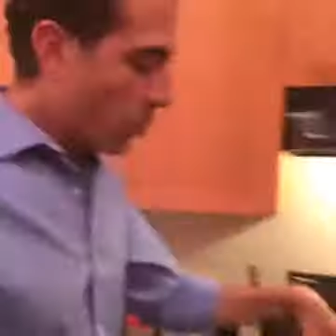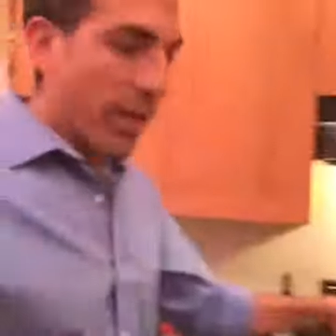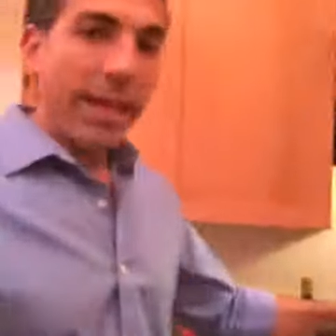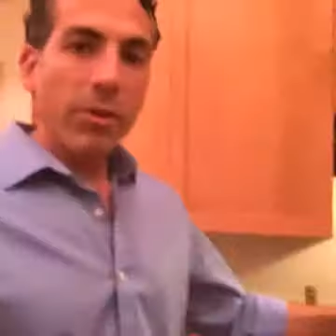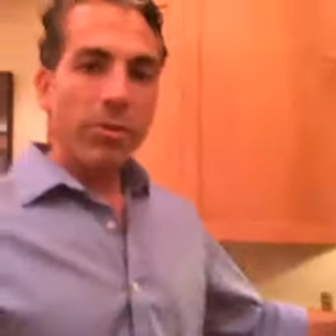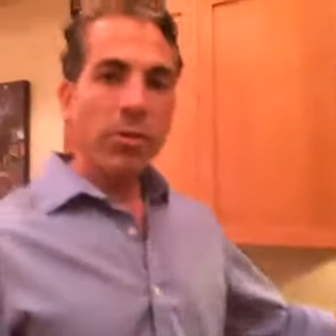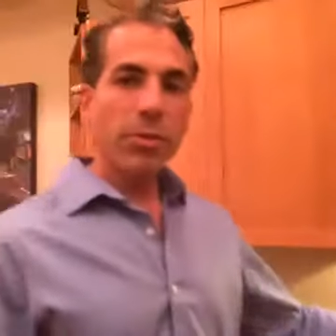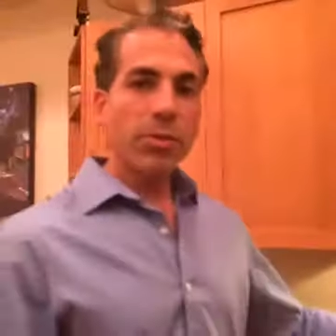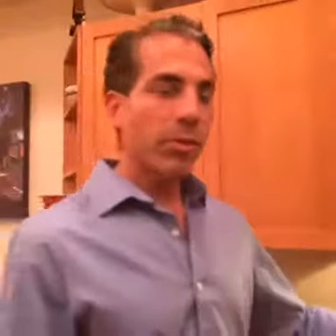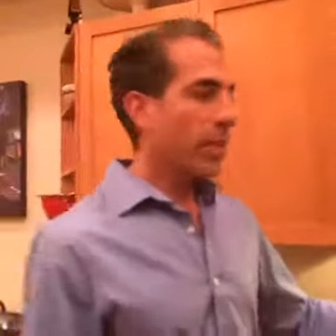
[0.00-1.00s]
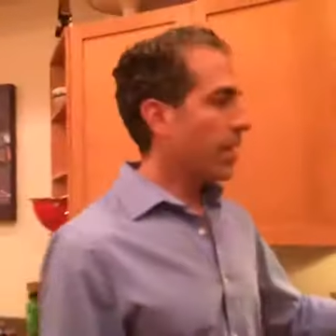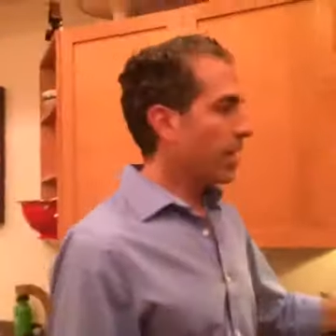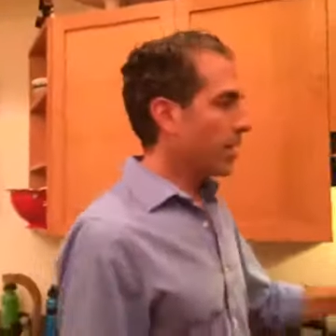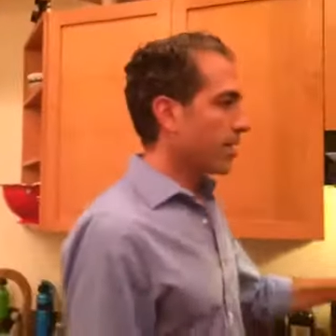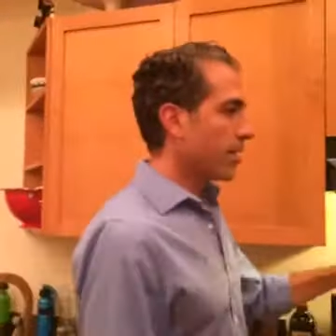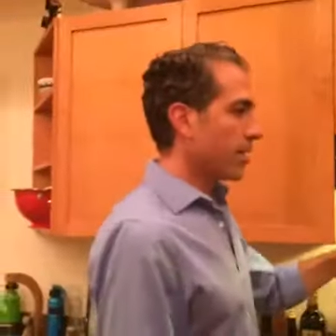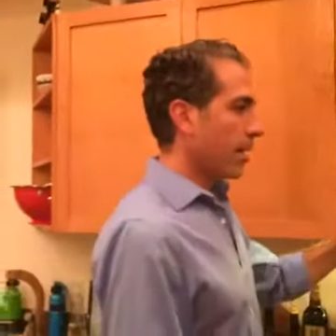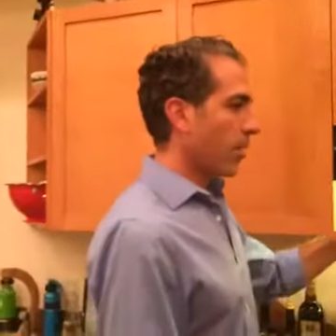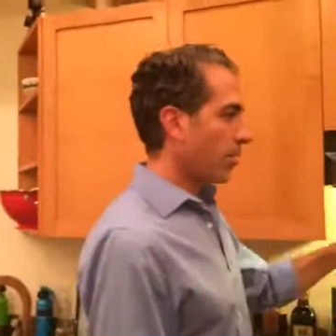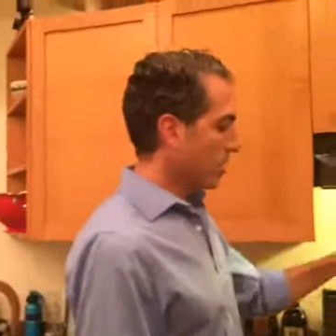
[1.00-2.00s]
what I'll do is
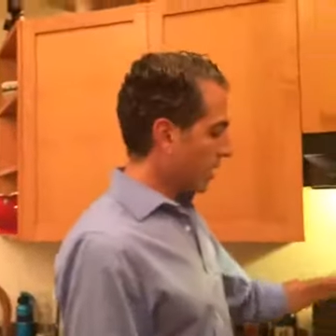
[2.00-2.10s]
I'll